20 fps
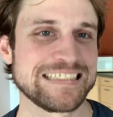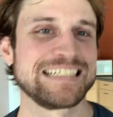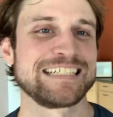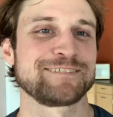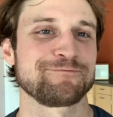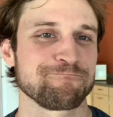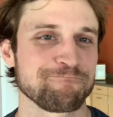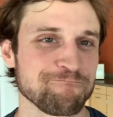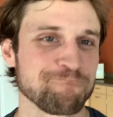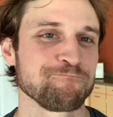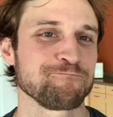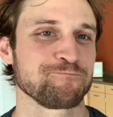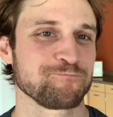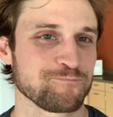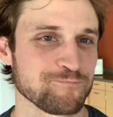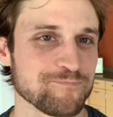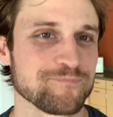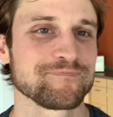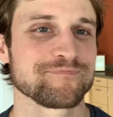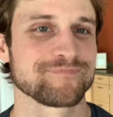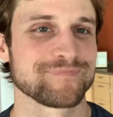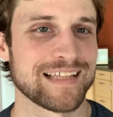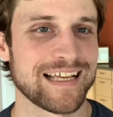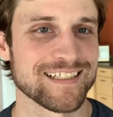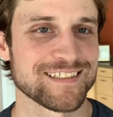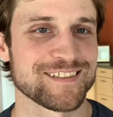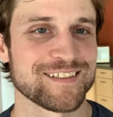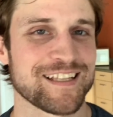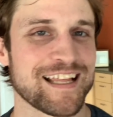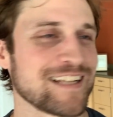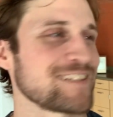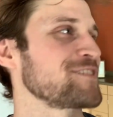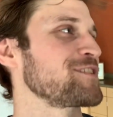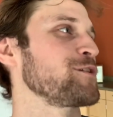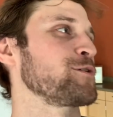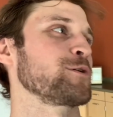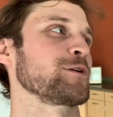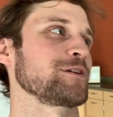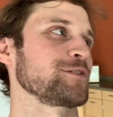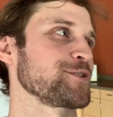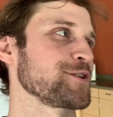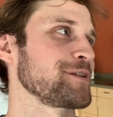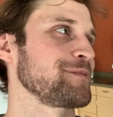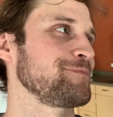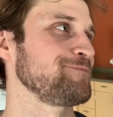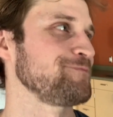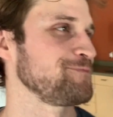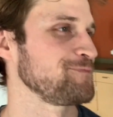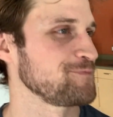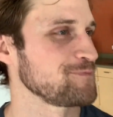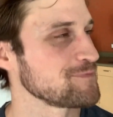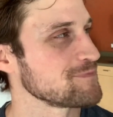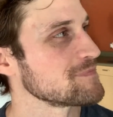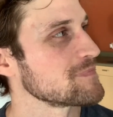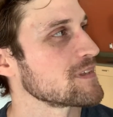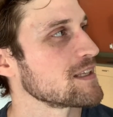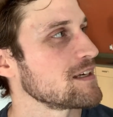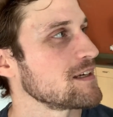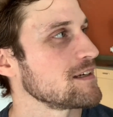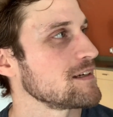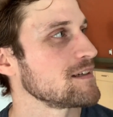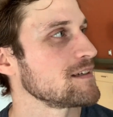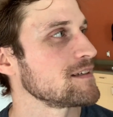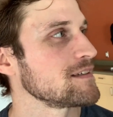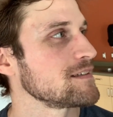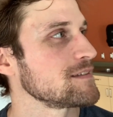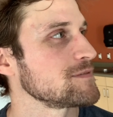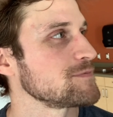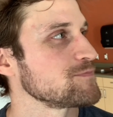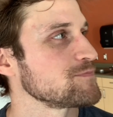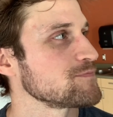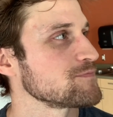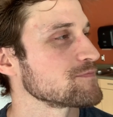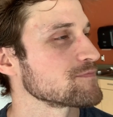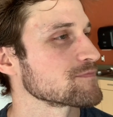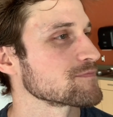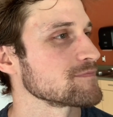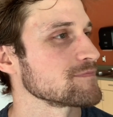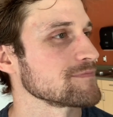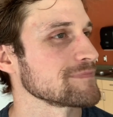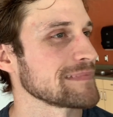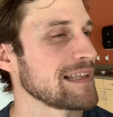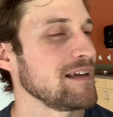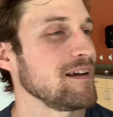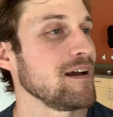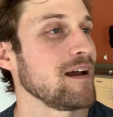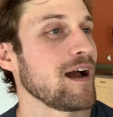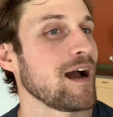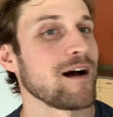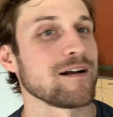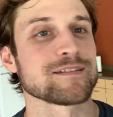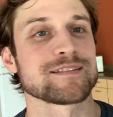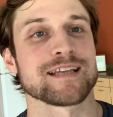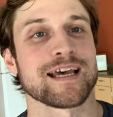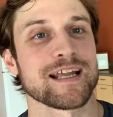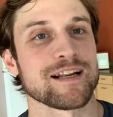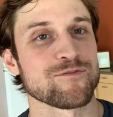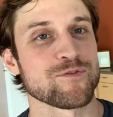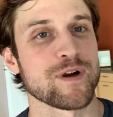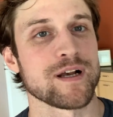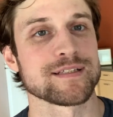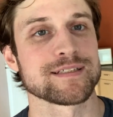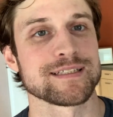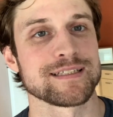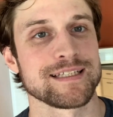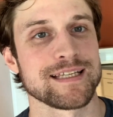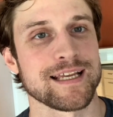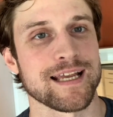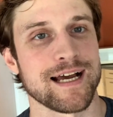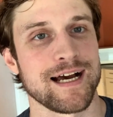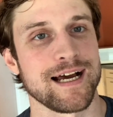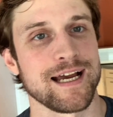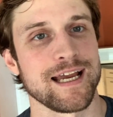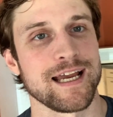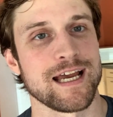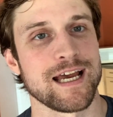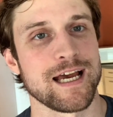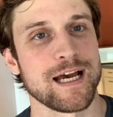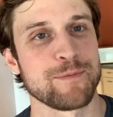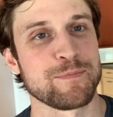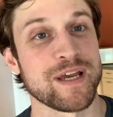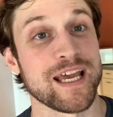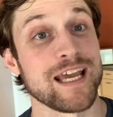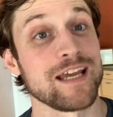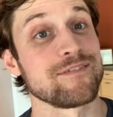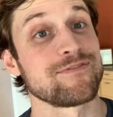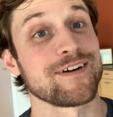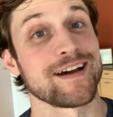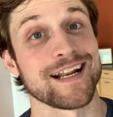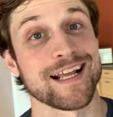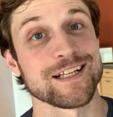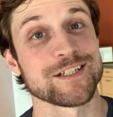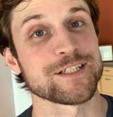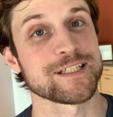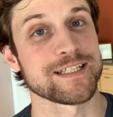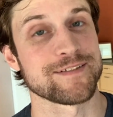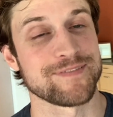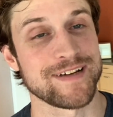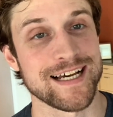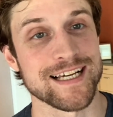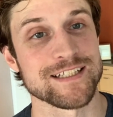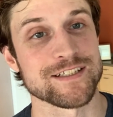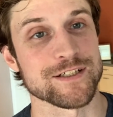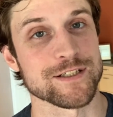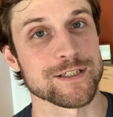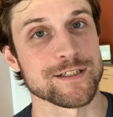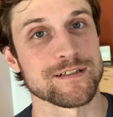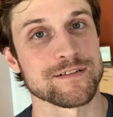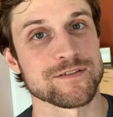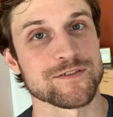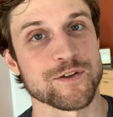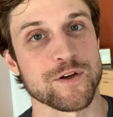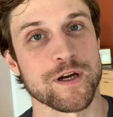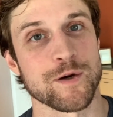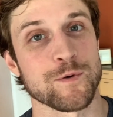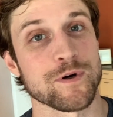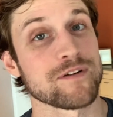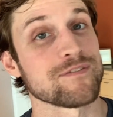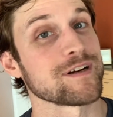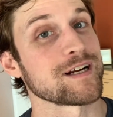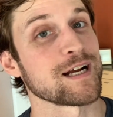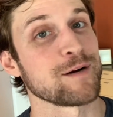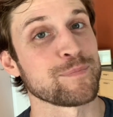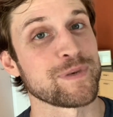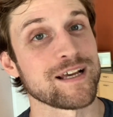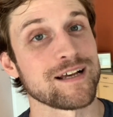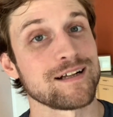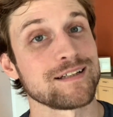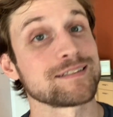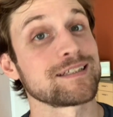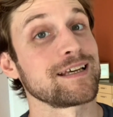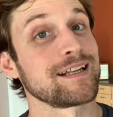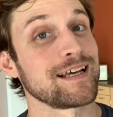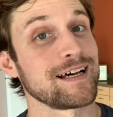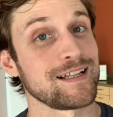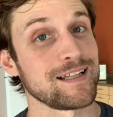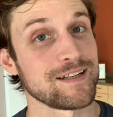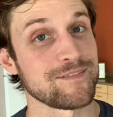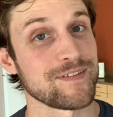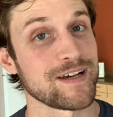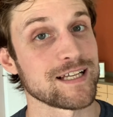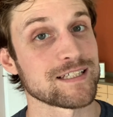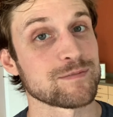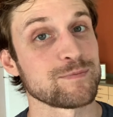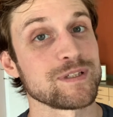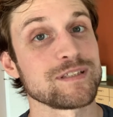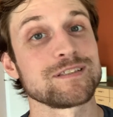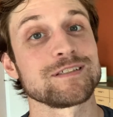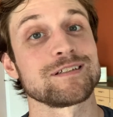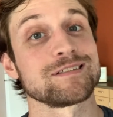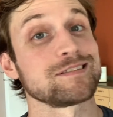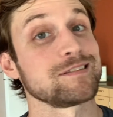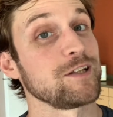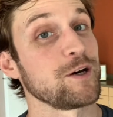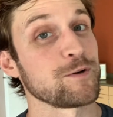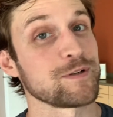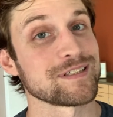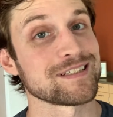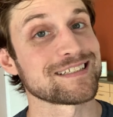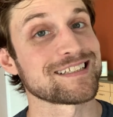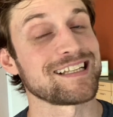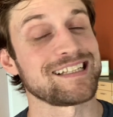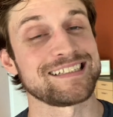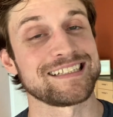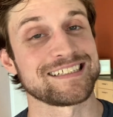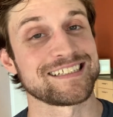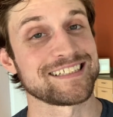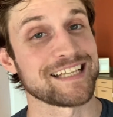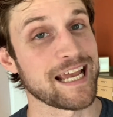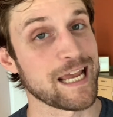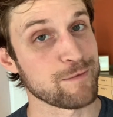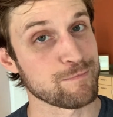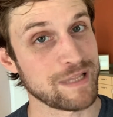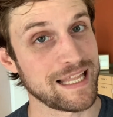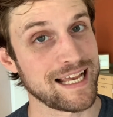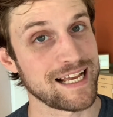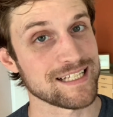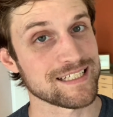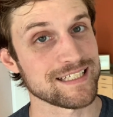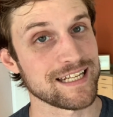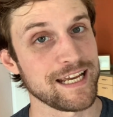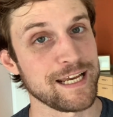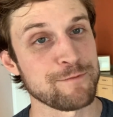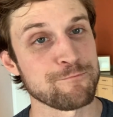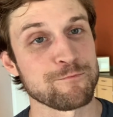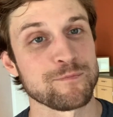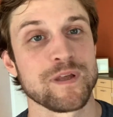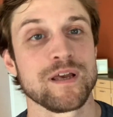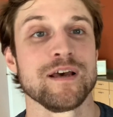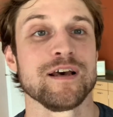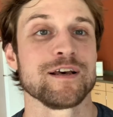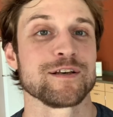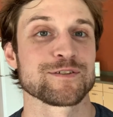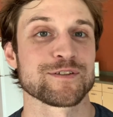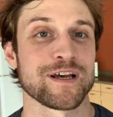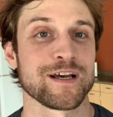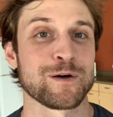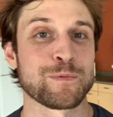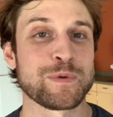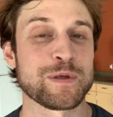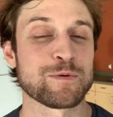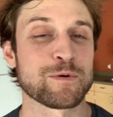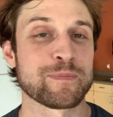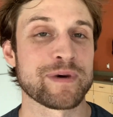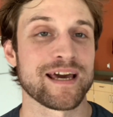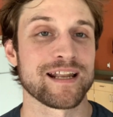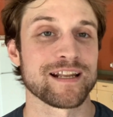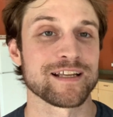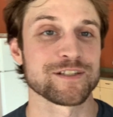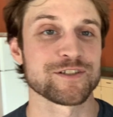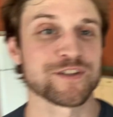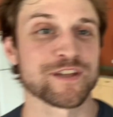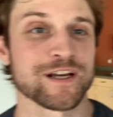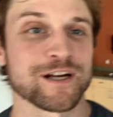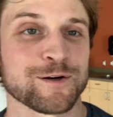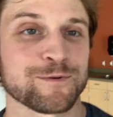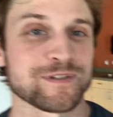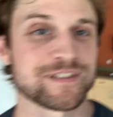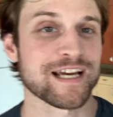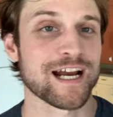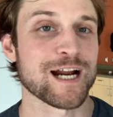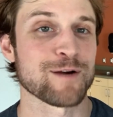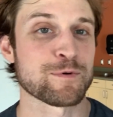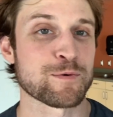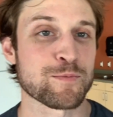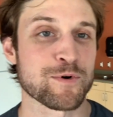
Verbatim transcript: Yeah. So that's, that's the origin. What do you do outside of wrestling? Outside of wrestling, I am a financial advisor. So I work for a company called Cadell Investments. You'll notice the same last name. So I help people manage their retirement